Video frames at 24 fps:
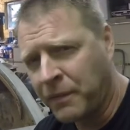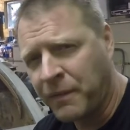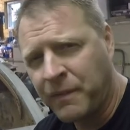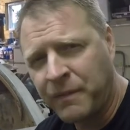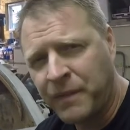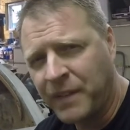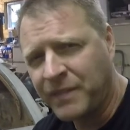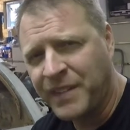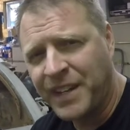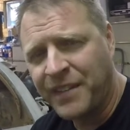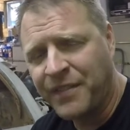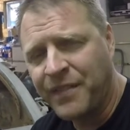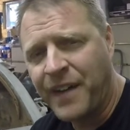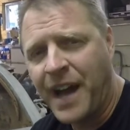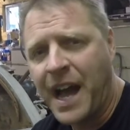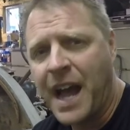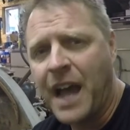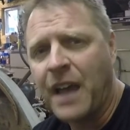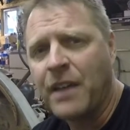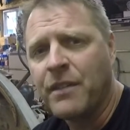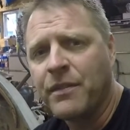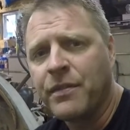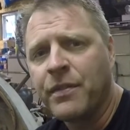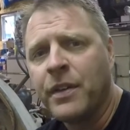
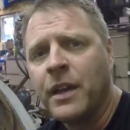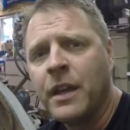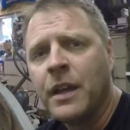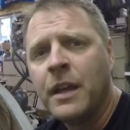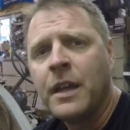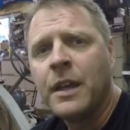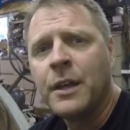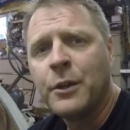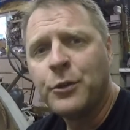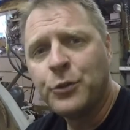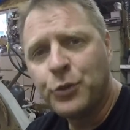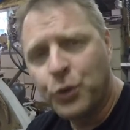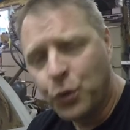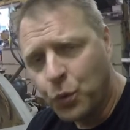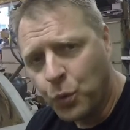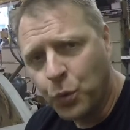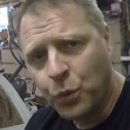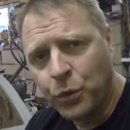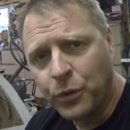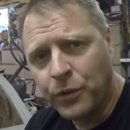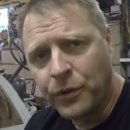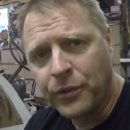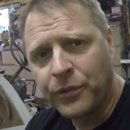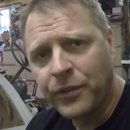55
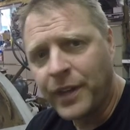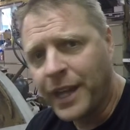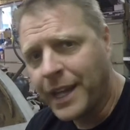tools